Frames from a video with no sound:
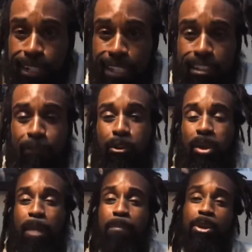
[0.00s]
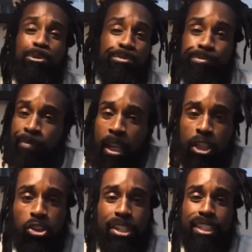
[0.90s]
I just look forward to helping you
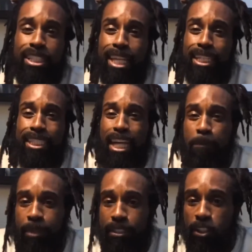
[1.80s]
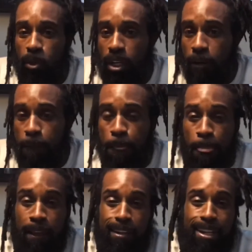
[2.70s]
transition like a champion. So
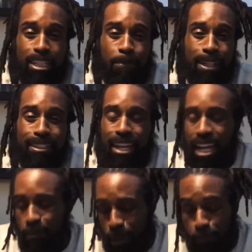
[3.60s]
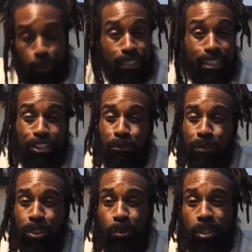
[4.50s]
that's my time. I appreciate you
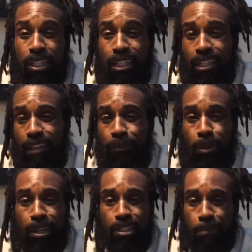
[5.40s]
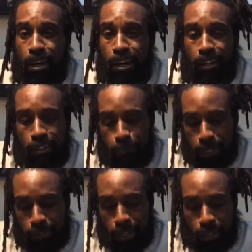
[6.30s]
for tuning in. If you got somebody that needs to
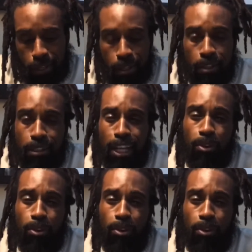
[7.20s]
make their they